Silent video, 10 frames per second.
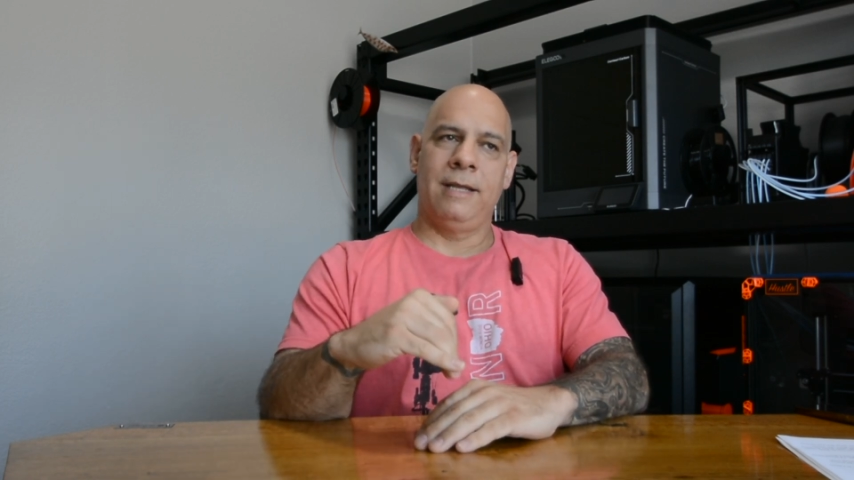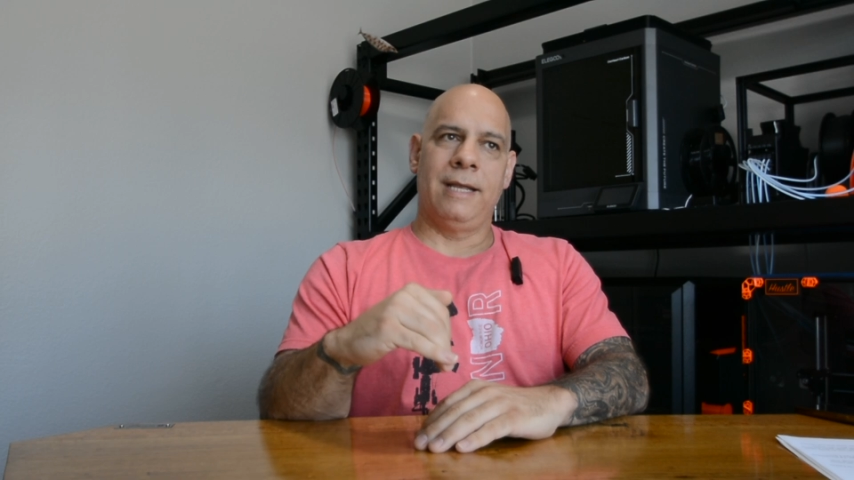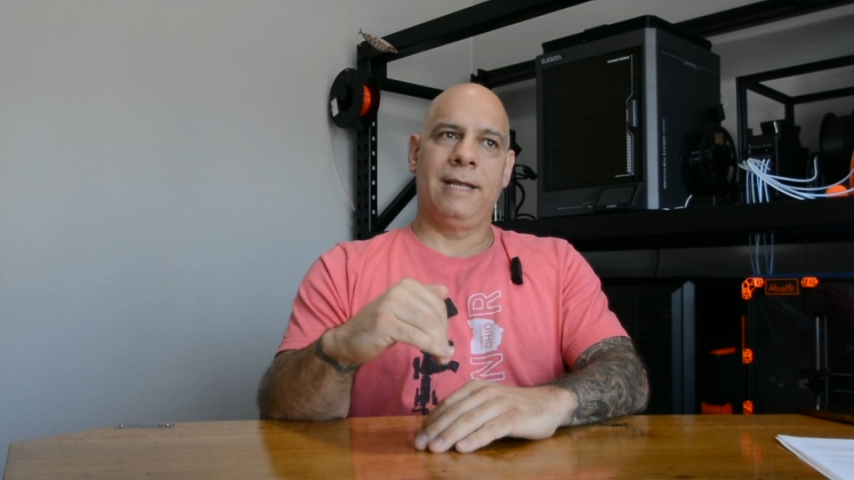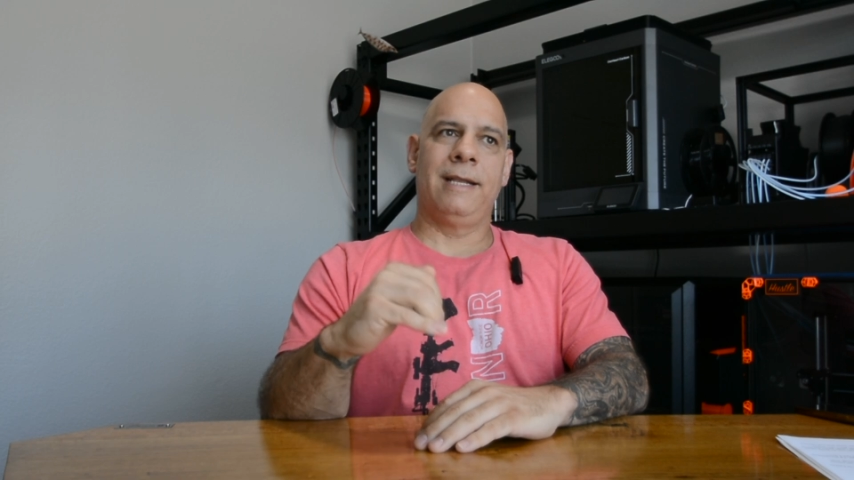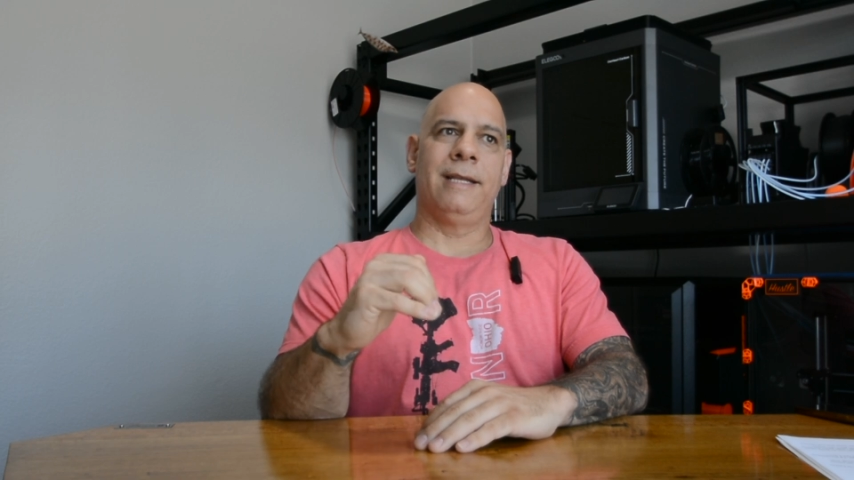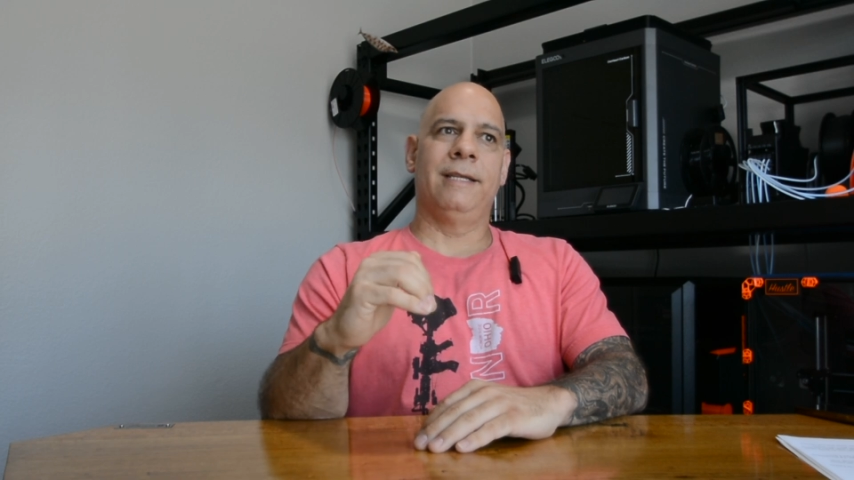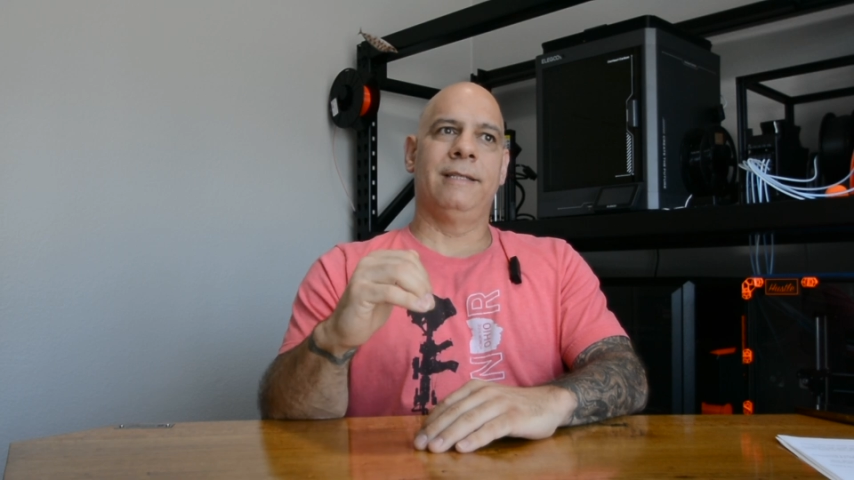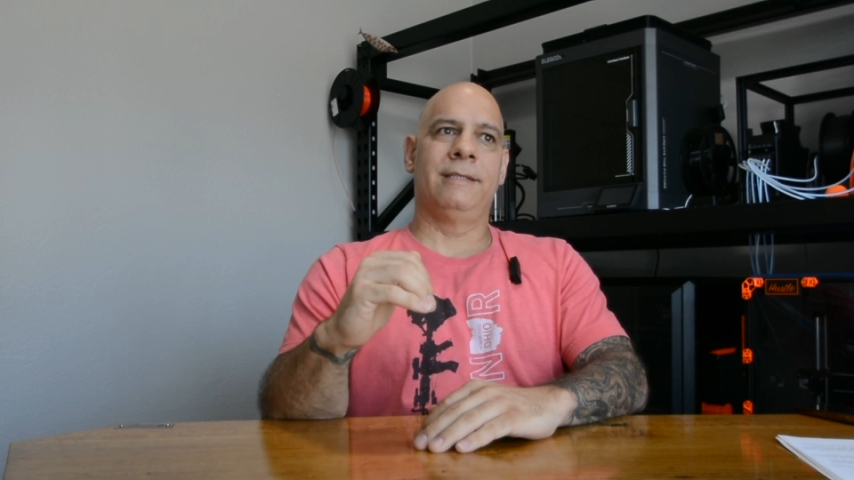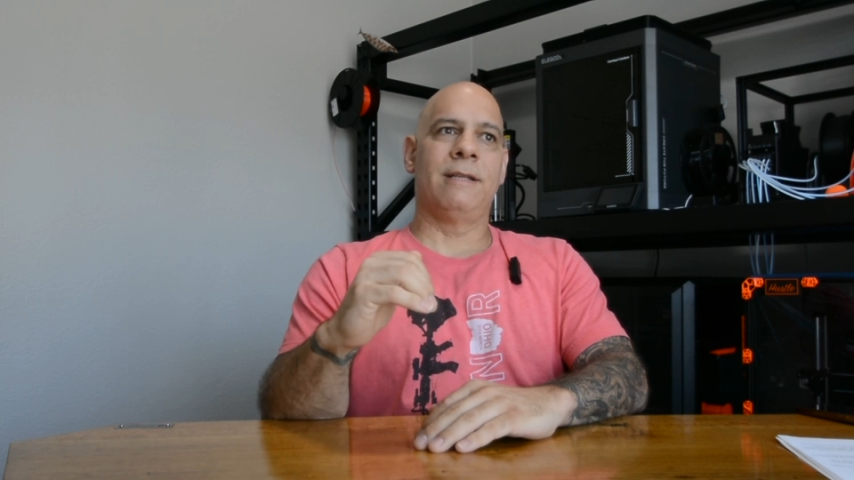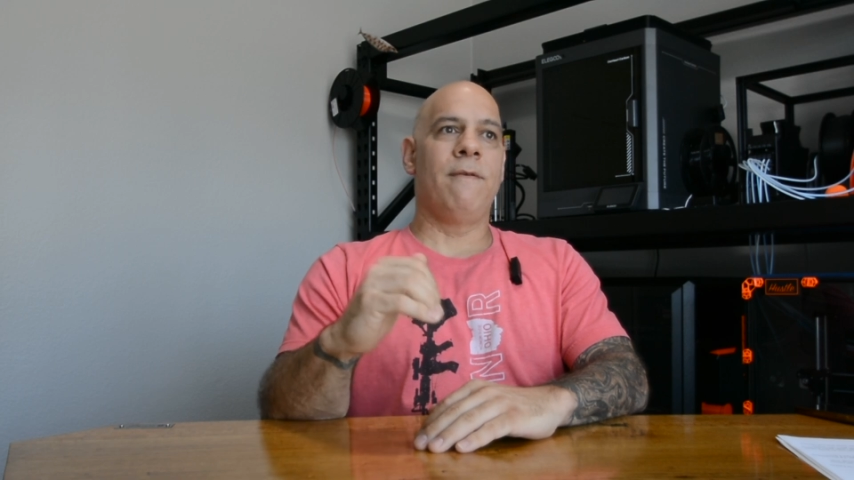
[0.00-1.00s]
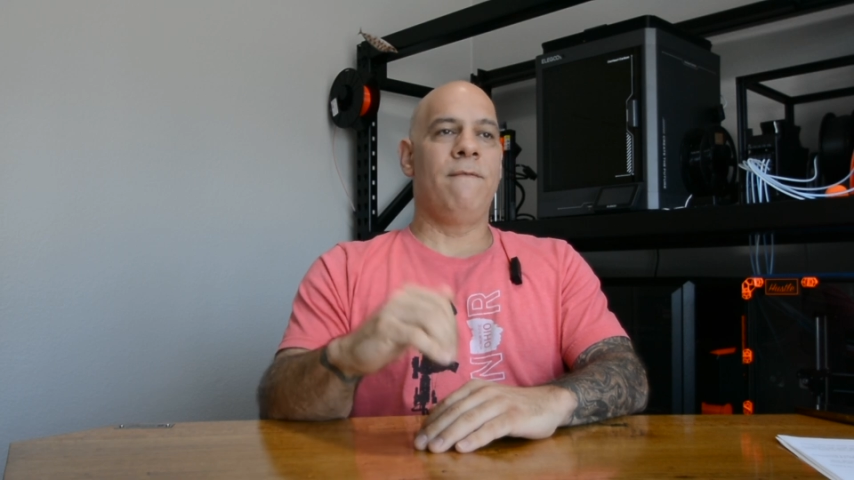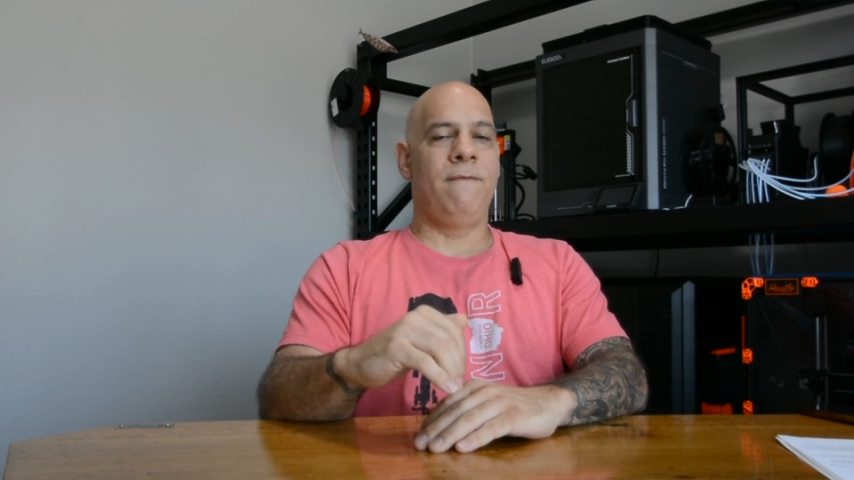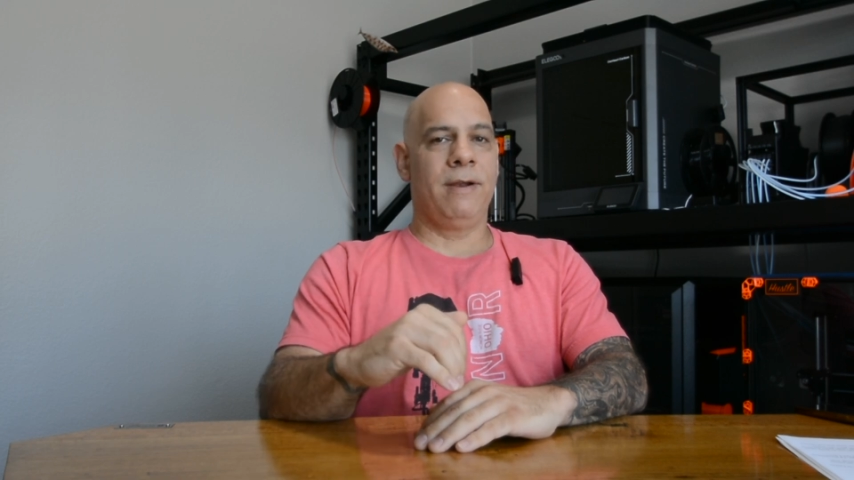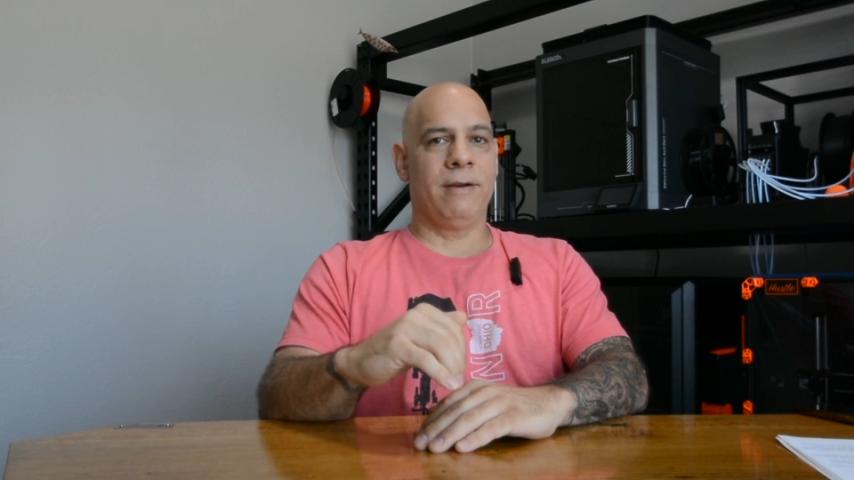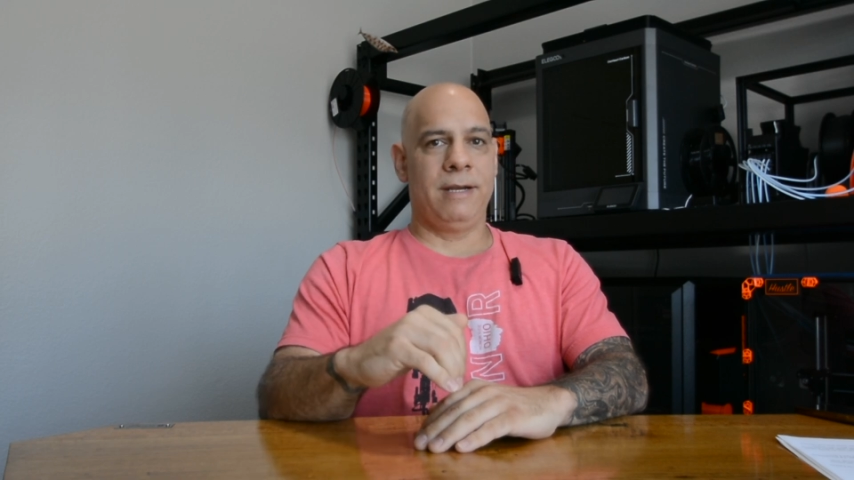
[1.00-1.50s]
It is
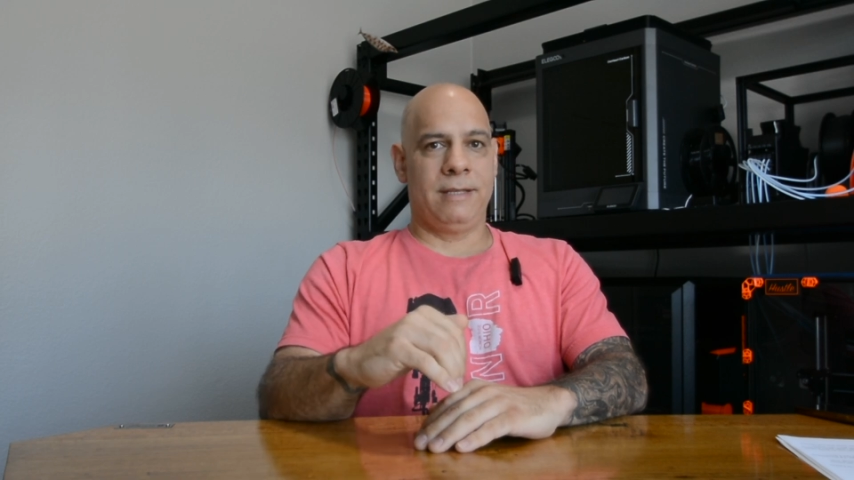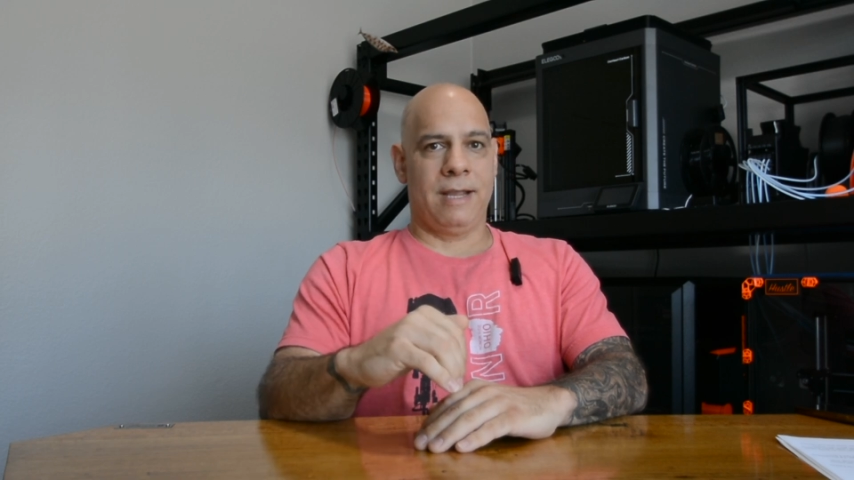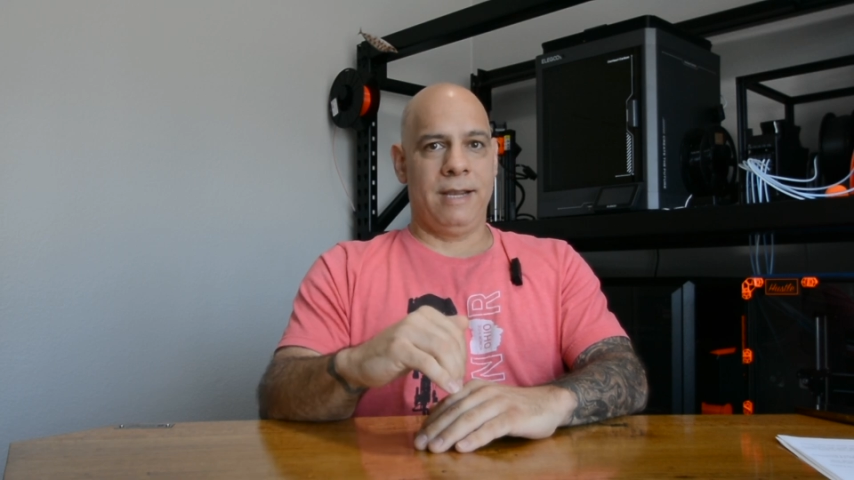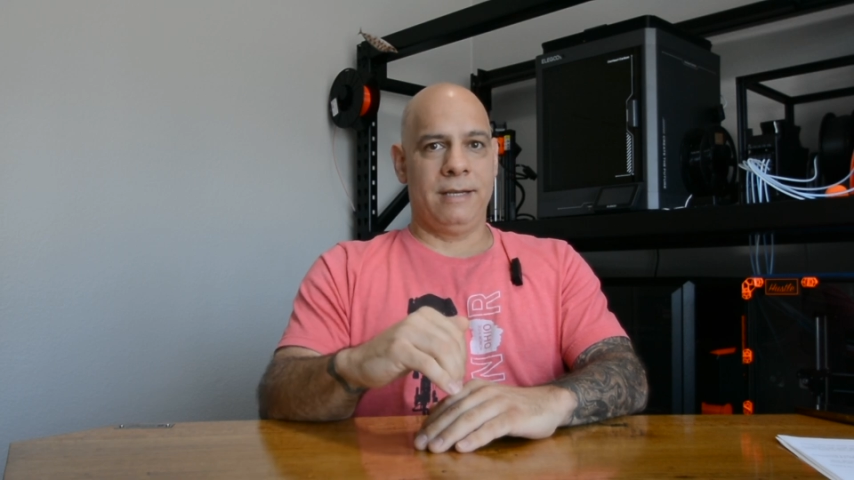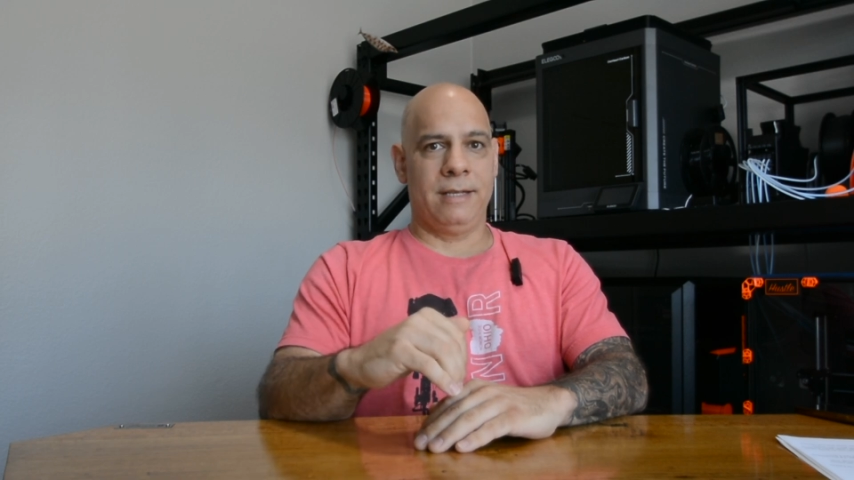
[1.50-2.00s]
very tight,